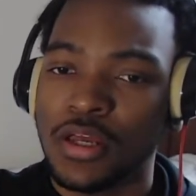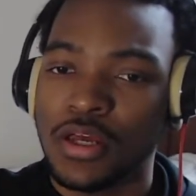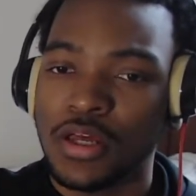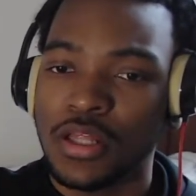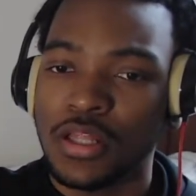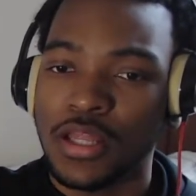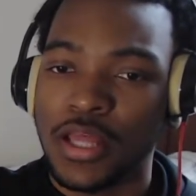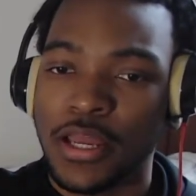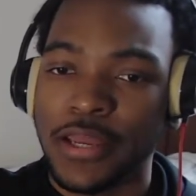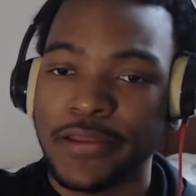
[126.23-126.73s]

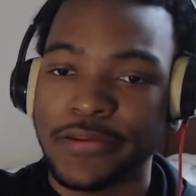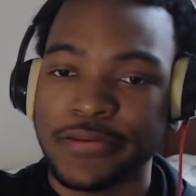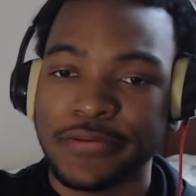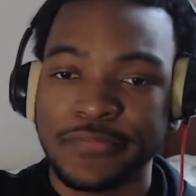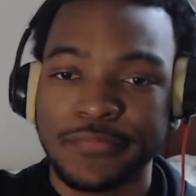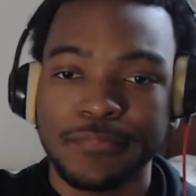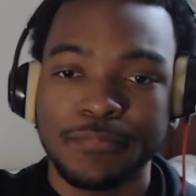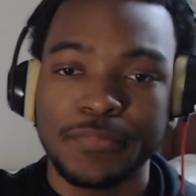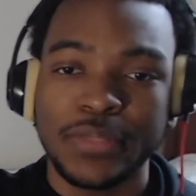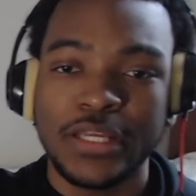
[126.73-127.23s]
like
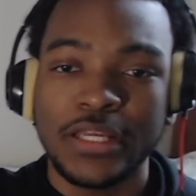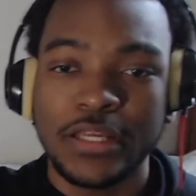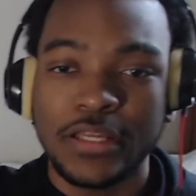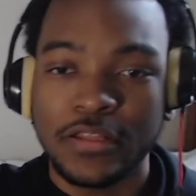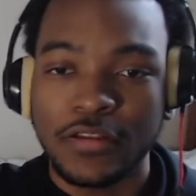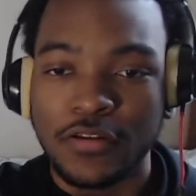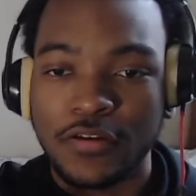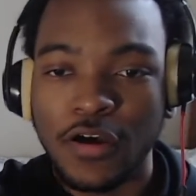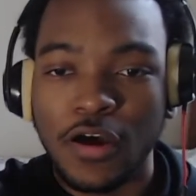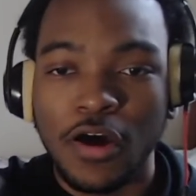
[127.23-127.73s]
being
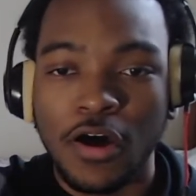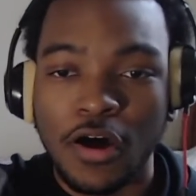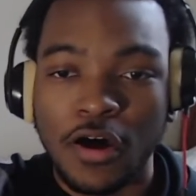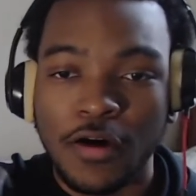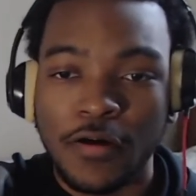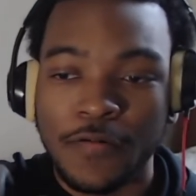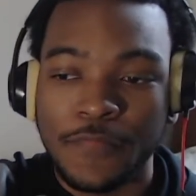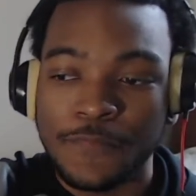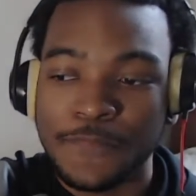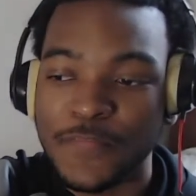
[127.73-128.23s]
uh,
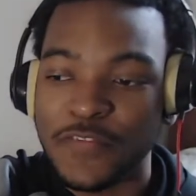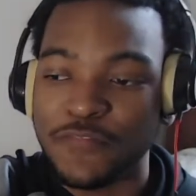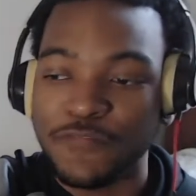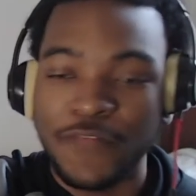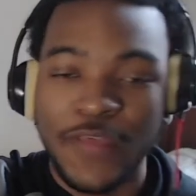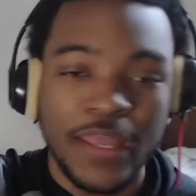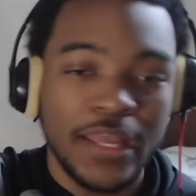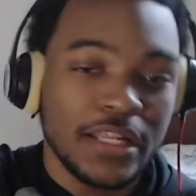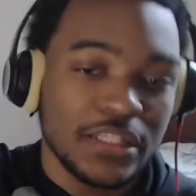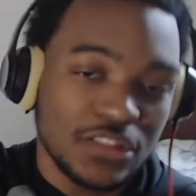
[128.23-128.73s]

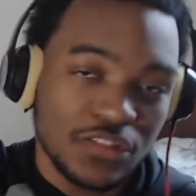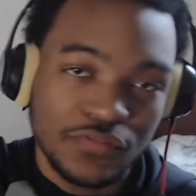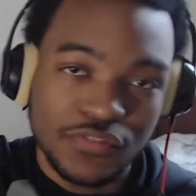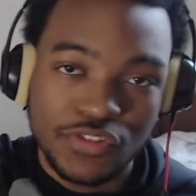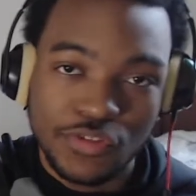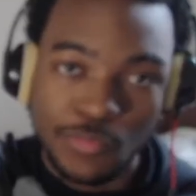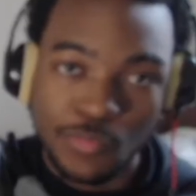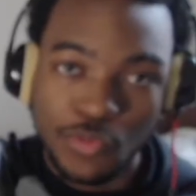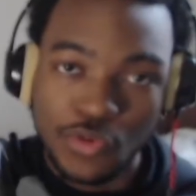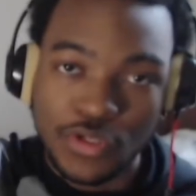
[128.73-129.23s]
fans of
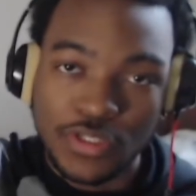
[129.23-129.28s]
someone.